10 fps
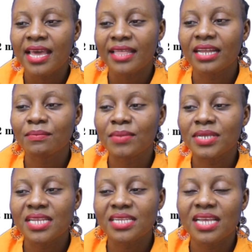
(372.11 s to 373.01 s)
that
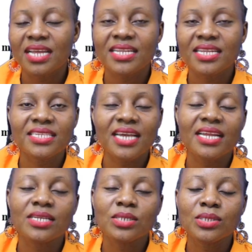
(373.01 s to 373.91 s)
business
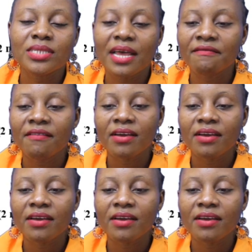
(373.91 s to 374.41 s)
decide to serve.